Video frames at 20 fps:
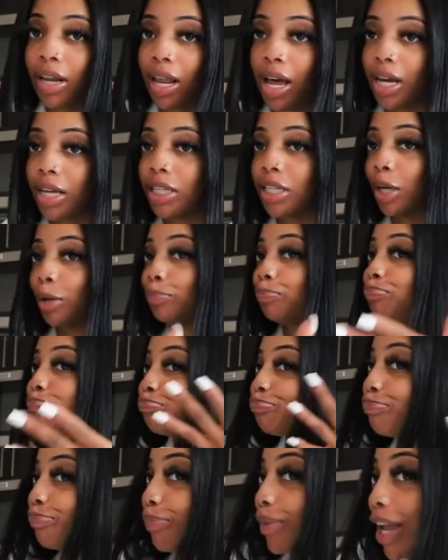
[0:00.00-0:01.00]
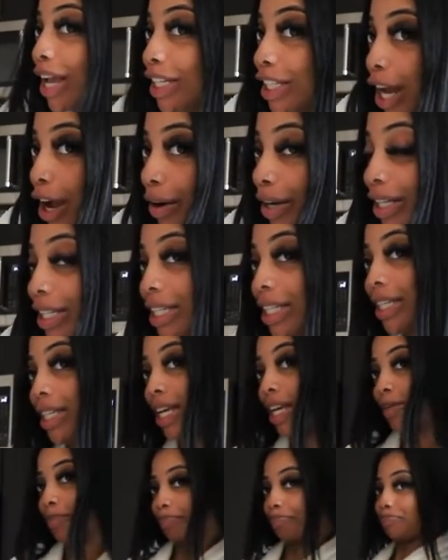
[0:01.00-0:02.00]
o'clock, so as y'all can
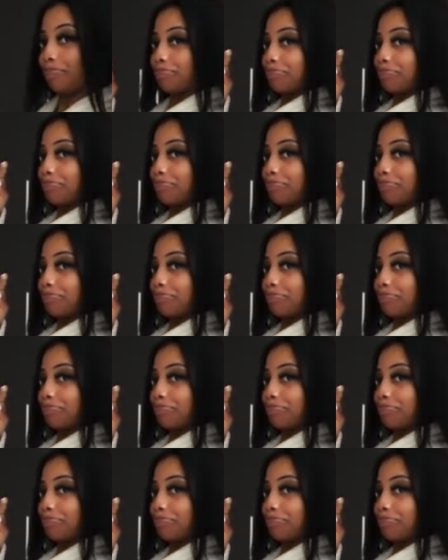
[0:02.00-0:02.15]
see.